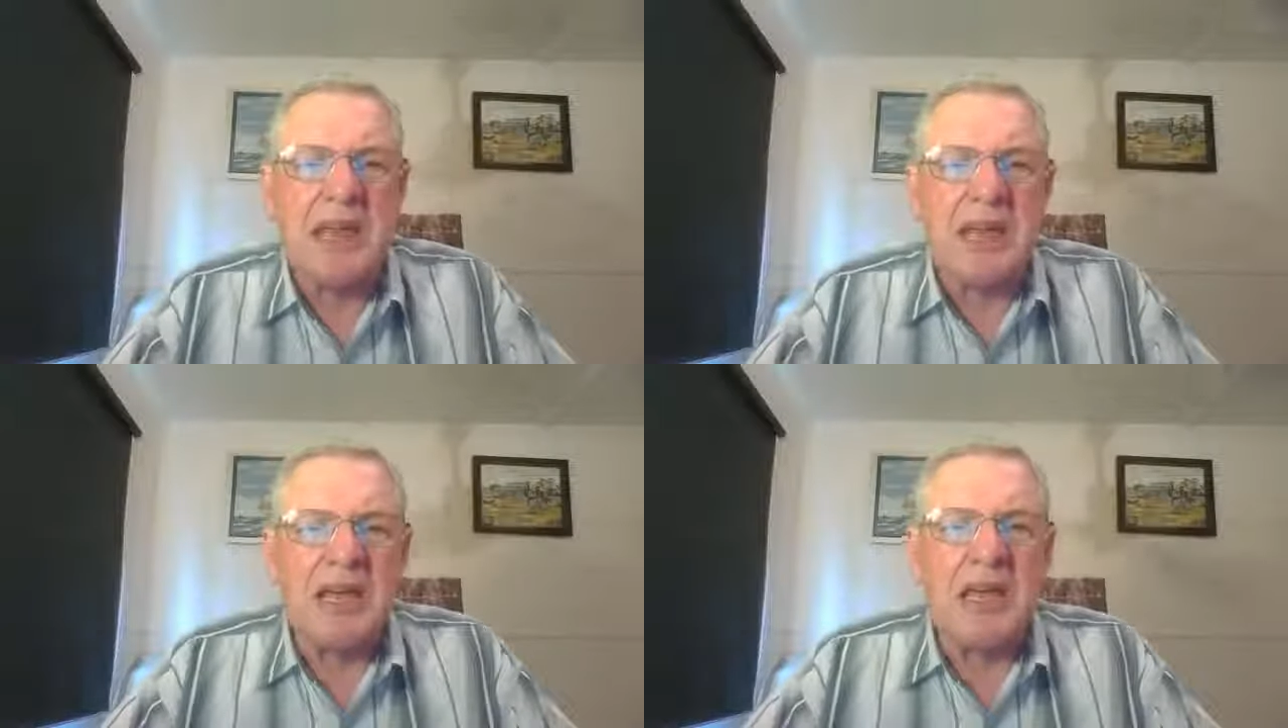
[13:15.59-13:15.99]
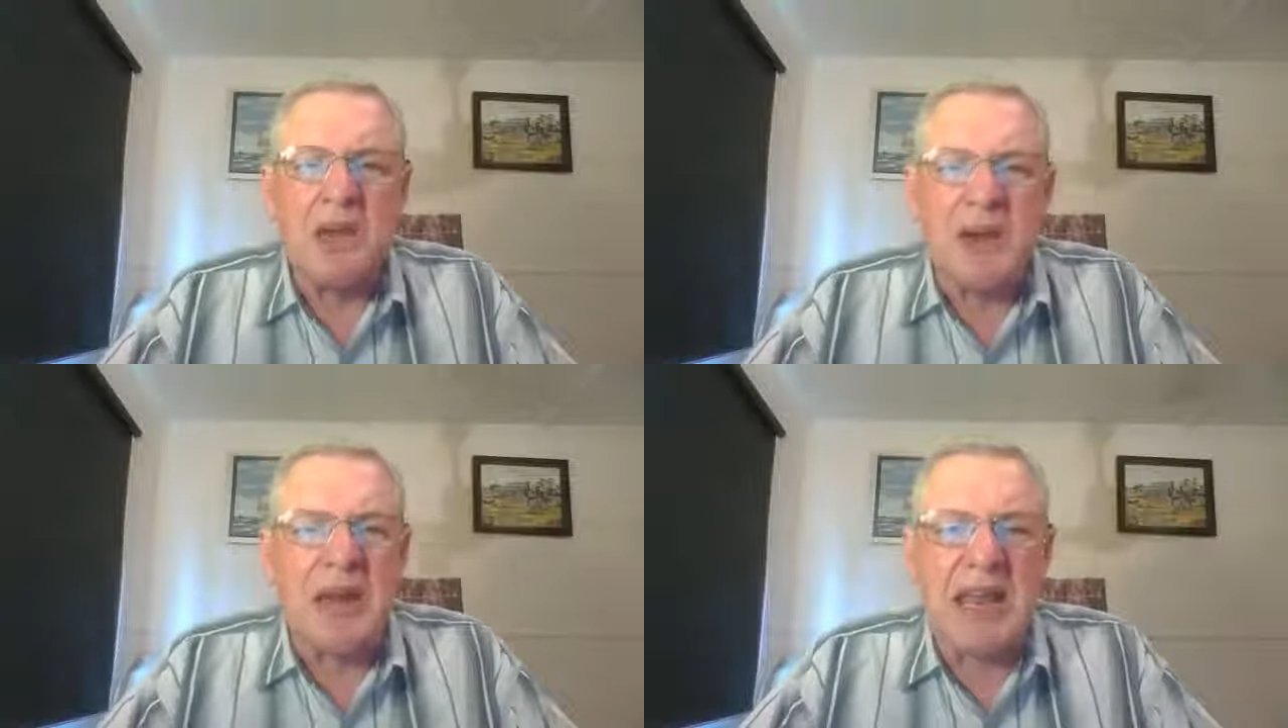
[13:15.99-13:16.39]
And he
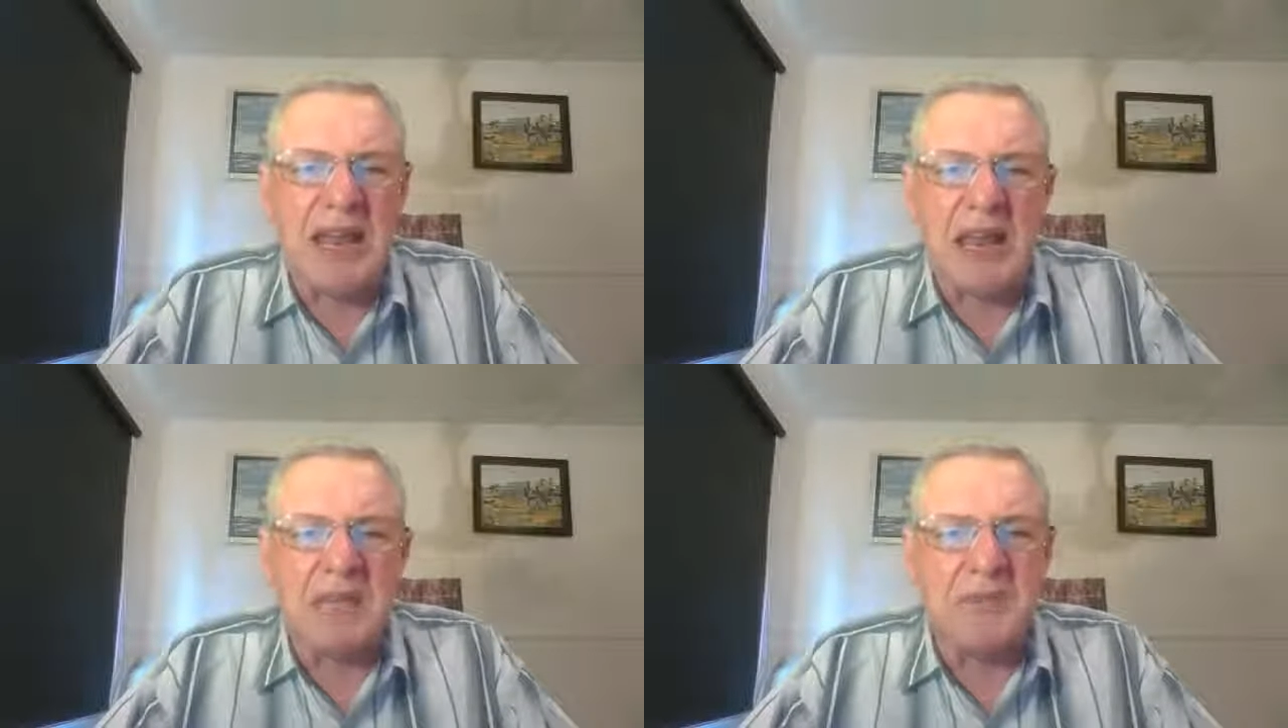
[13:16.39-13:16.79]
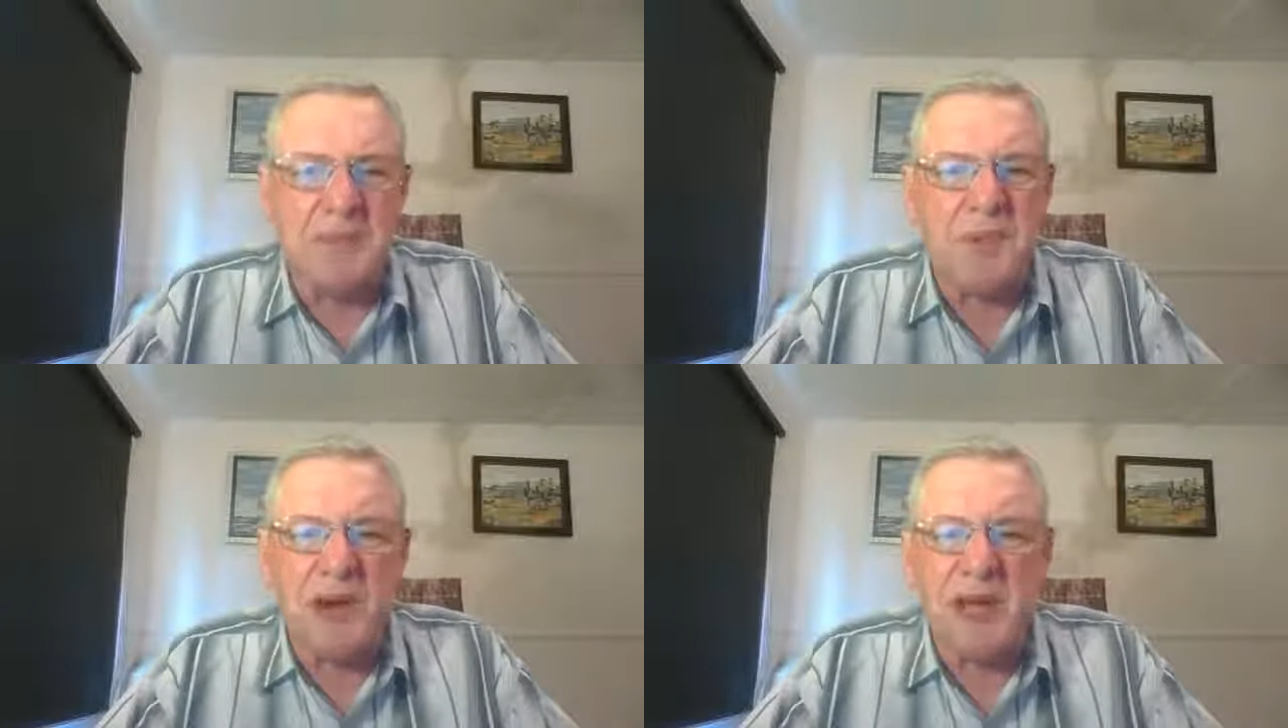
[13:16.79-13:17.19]
cried out as we
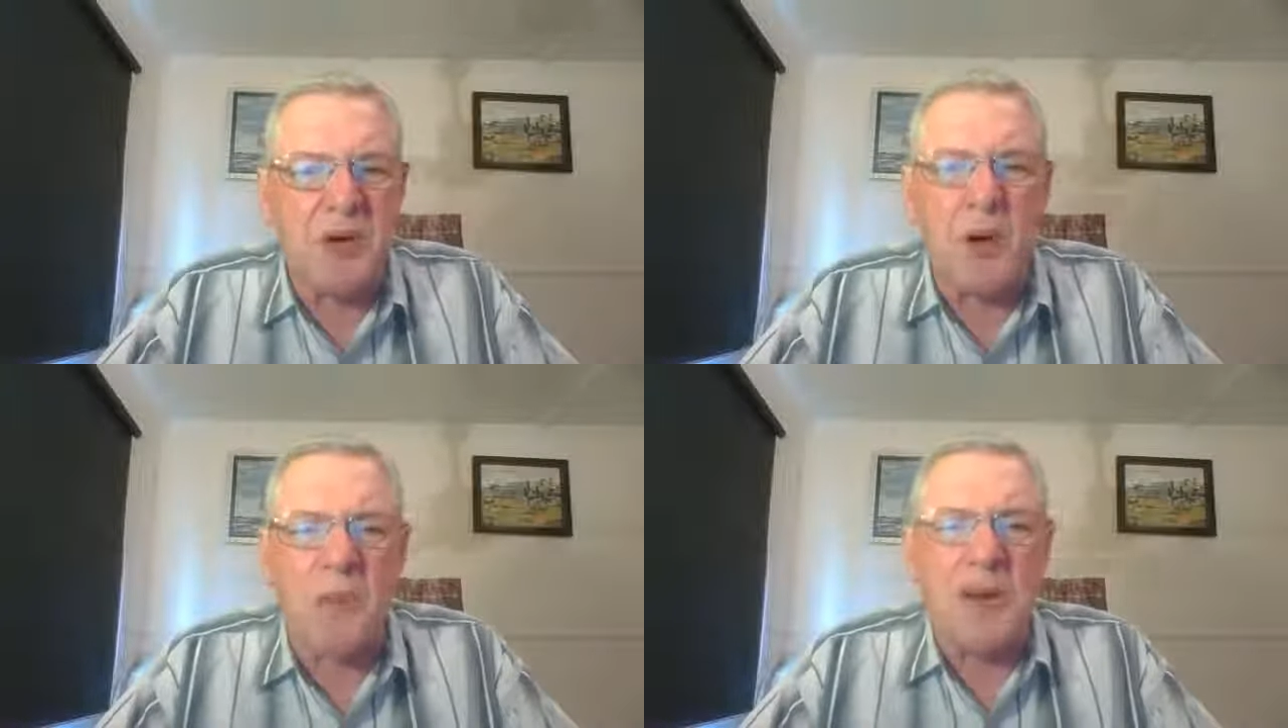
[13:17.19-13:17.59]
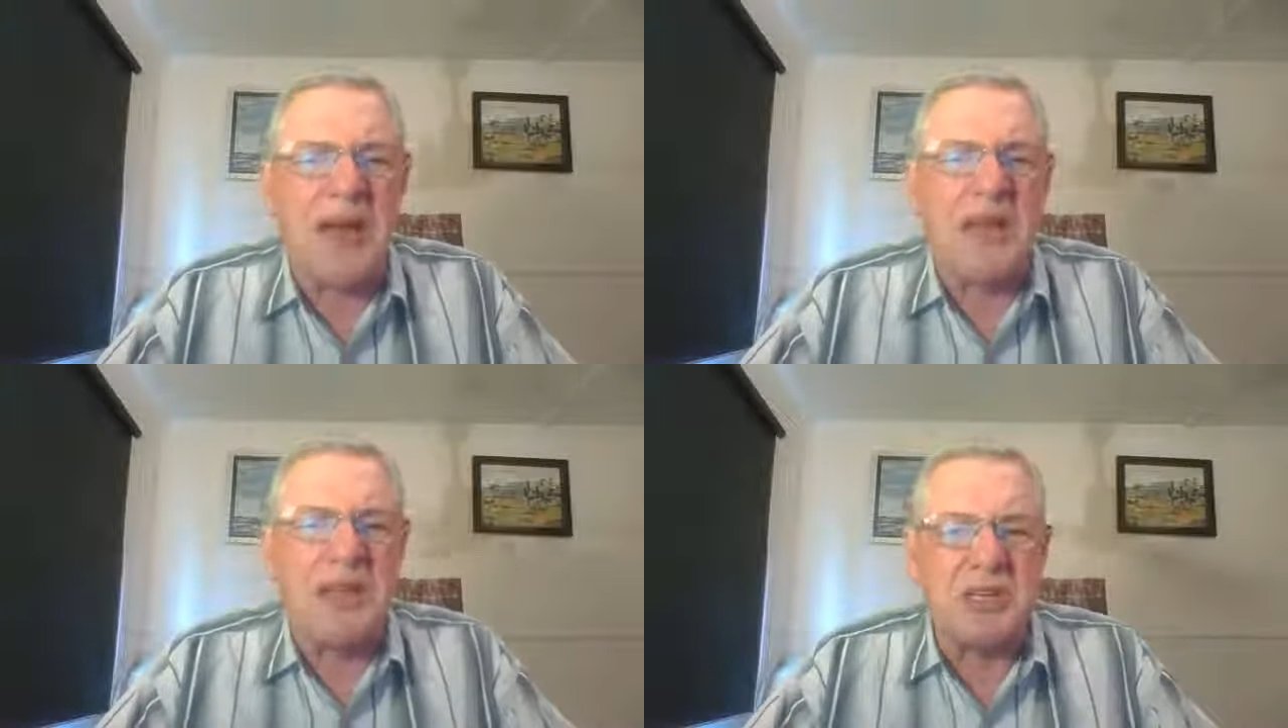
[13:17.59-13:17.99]
pray, "All
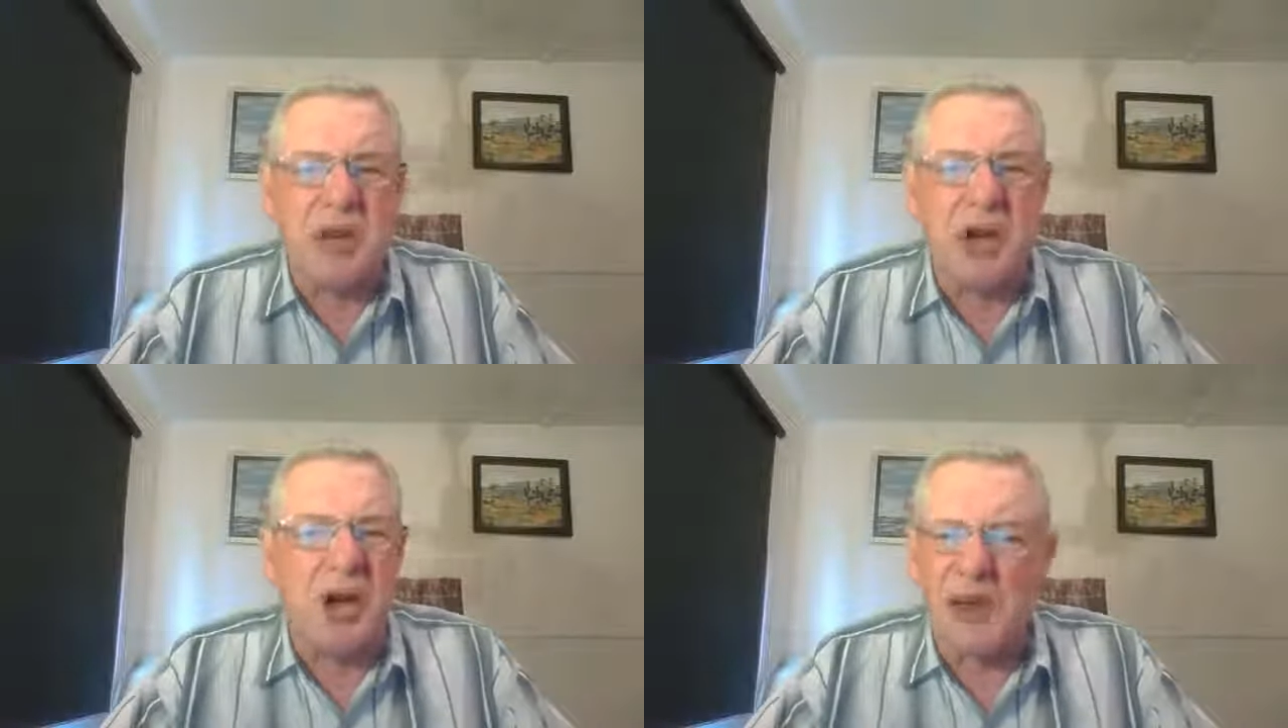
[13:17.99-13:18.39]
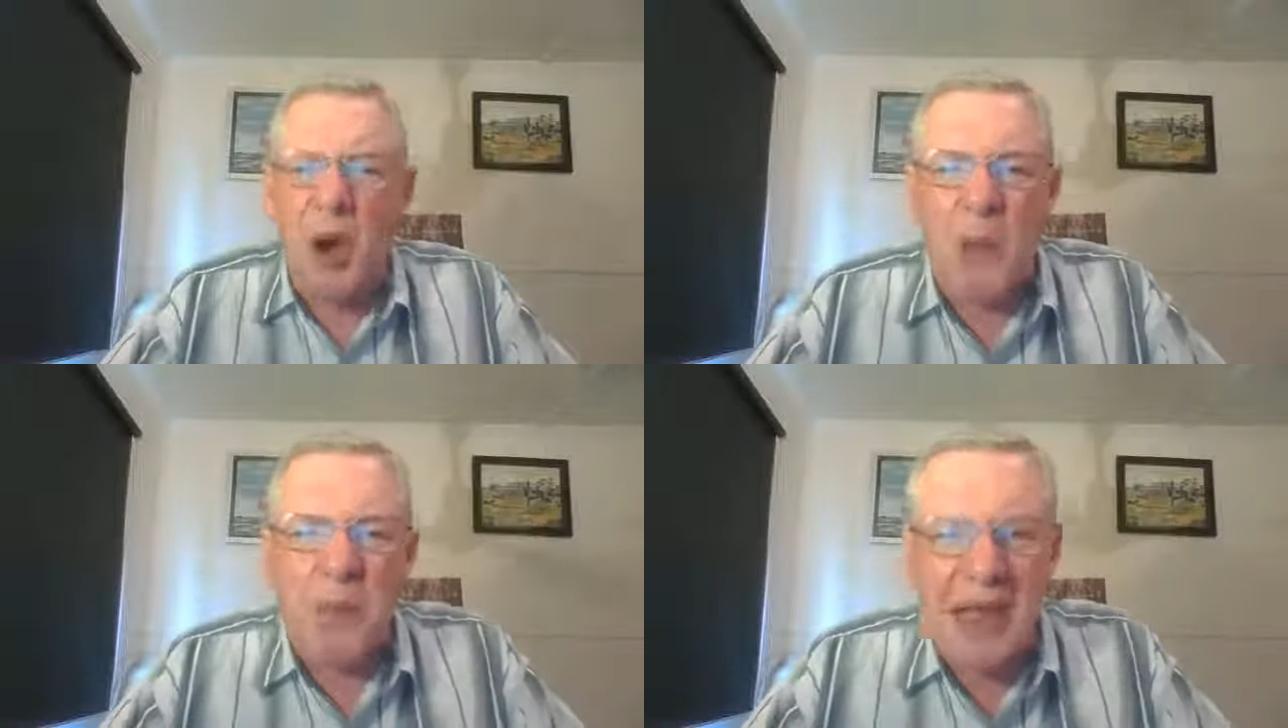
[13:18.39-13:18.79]
pain is gone.
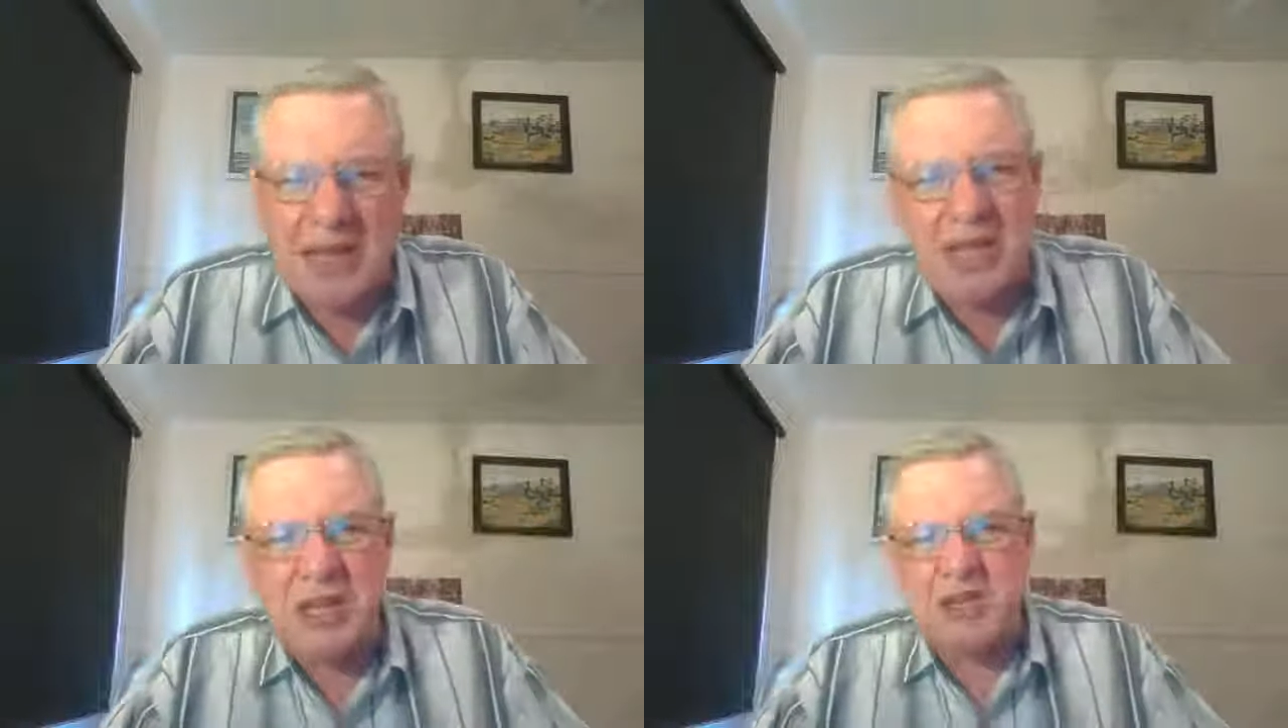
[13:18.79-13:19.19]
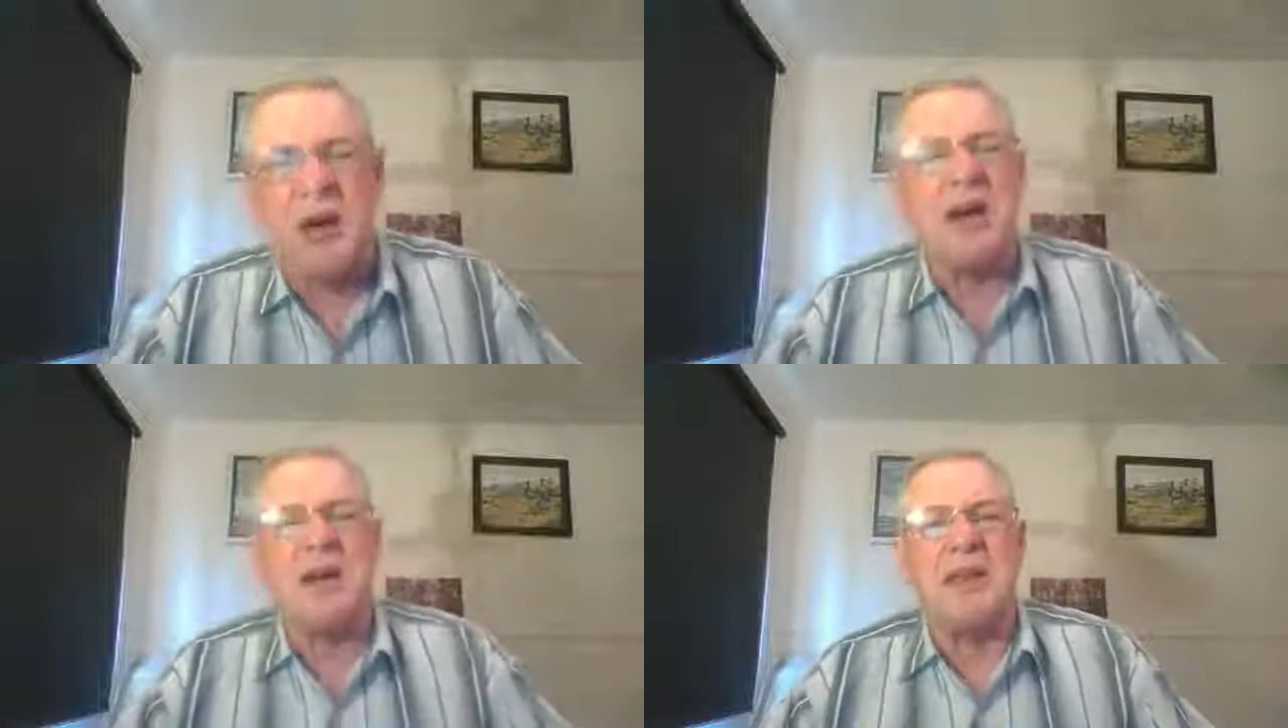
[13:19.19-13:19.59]
All pain is
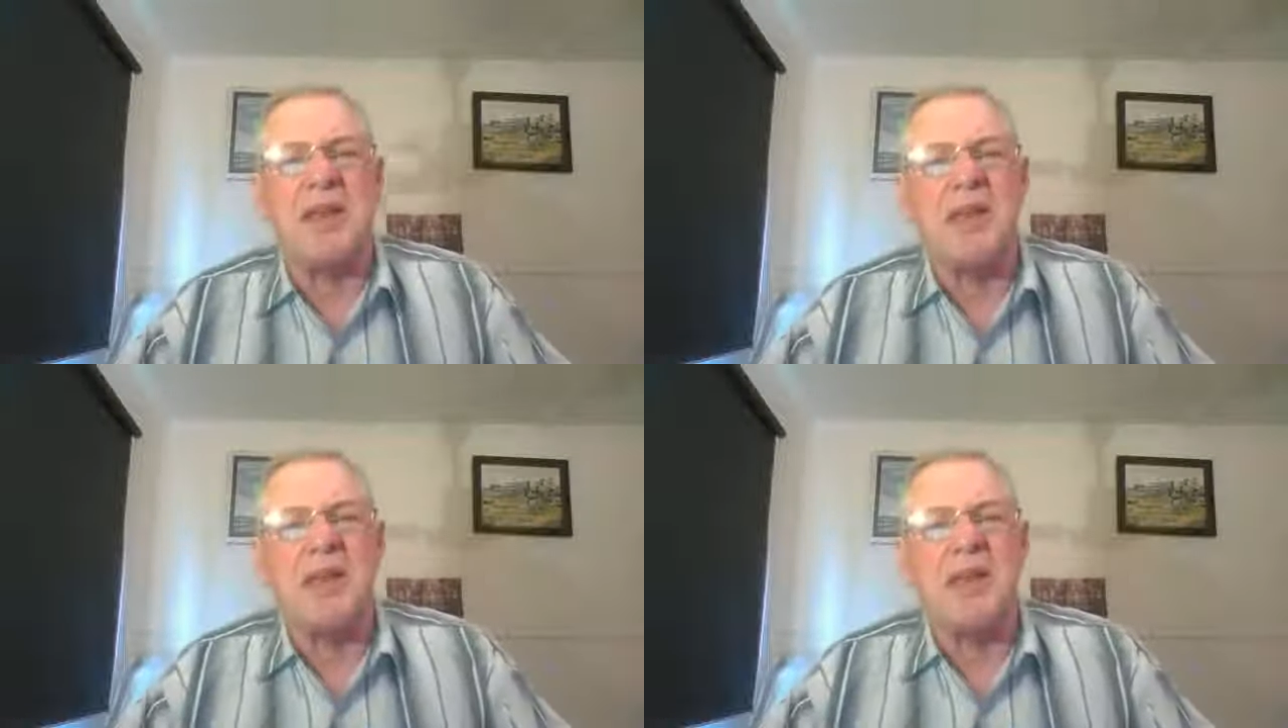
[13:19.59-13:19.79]
gone."